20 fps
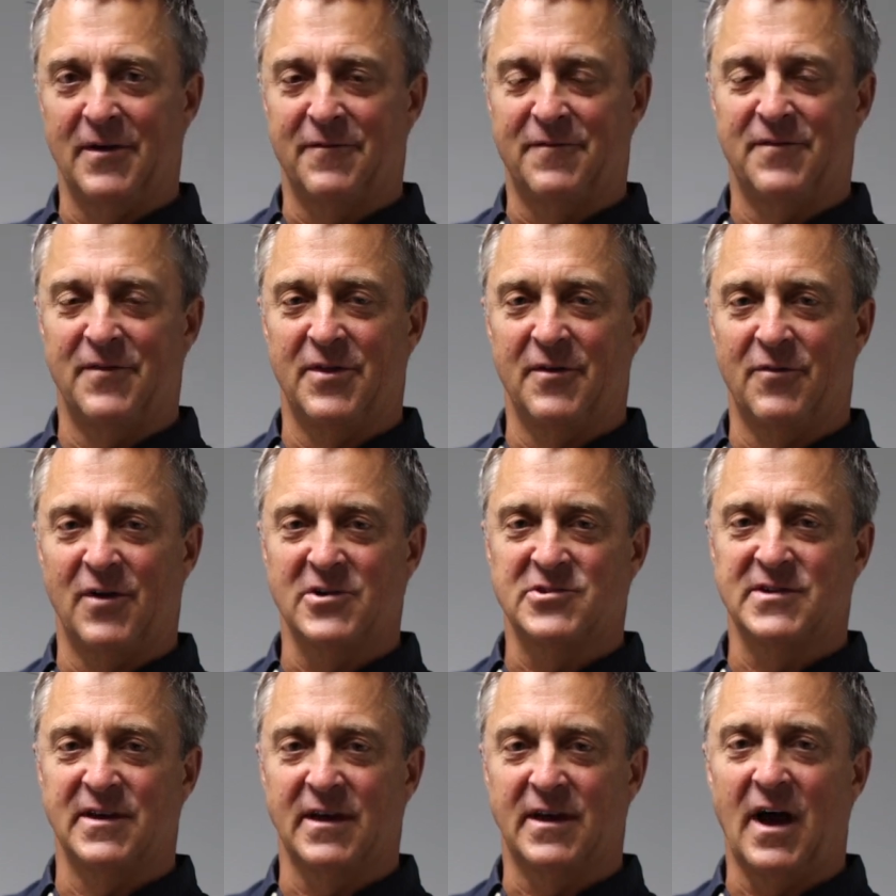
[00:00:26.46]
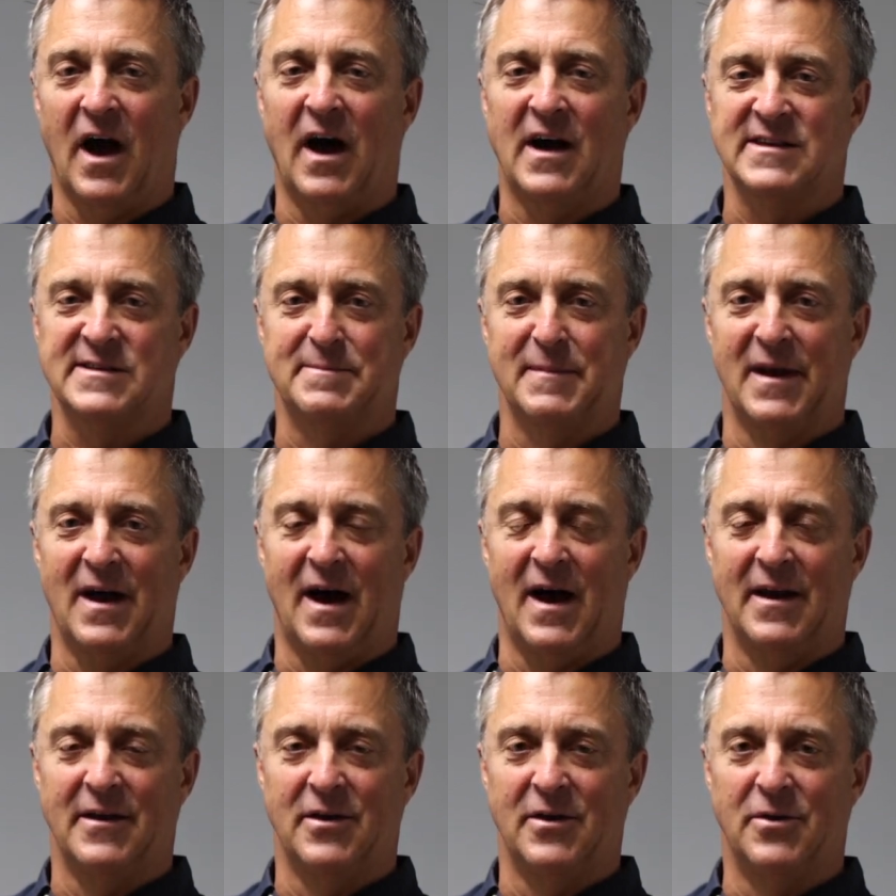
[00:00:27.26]
the Russian
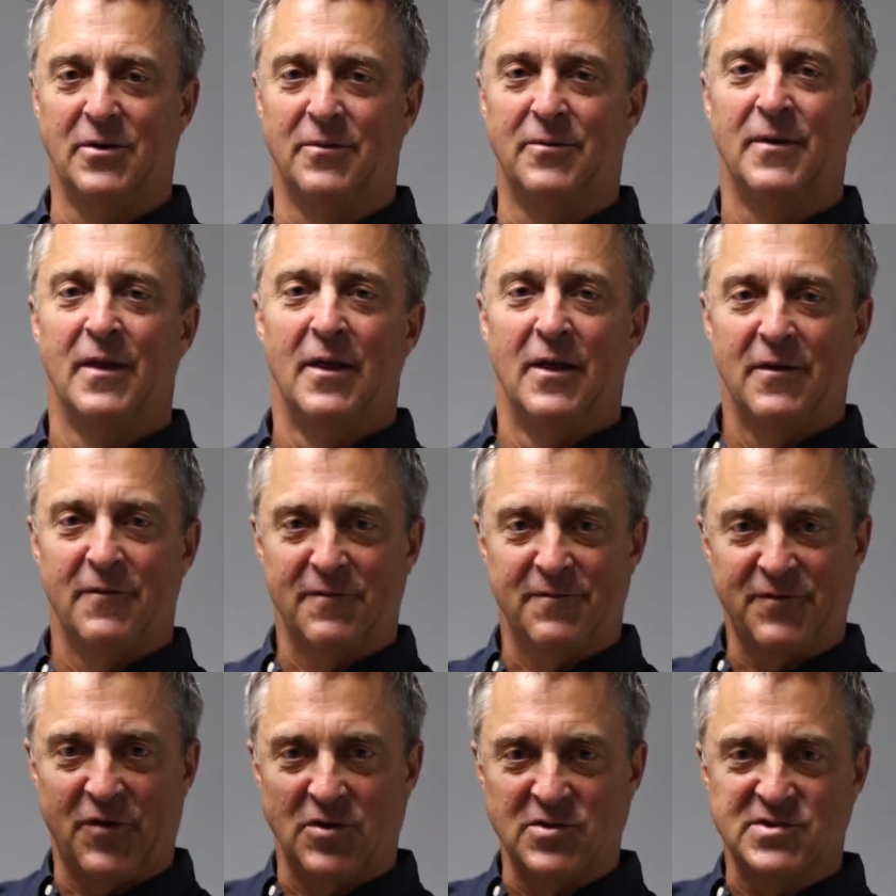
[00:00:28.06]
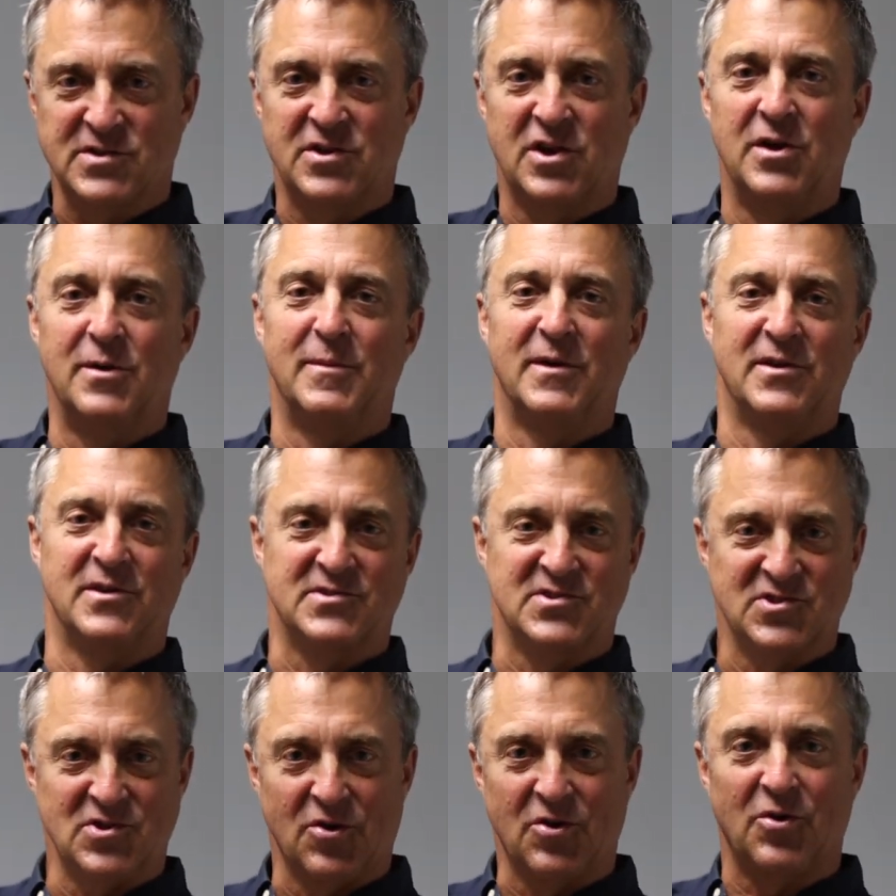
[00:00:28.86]
cosmonaut who first human to
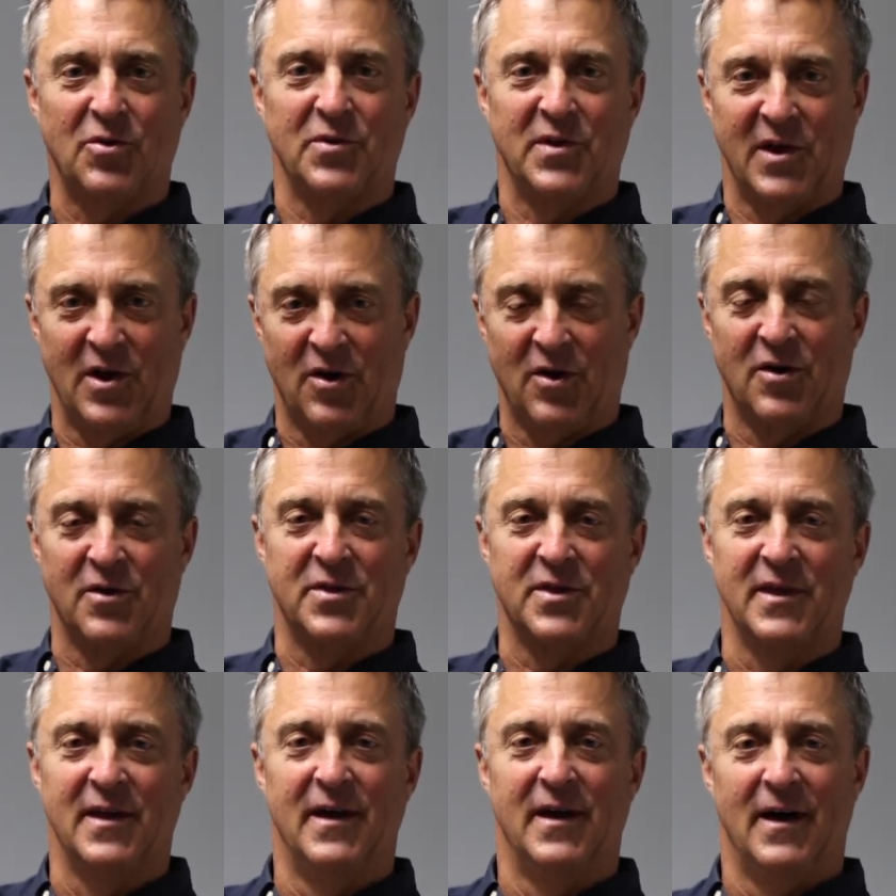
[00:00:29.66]
circle the Earth,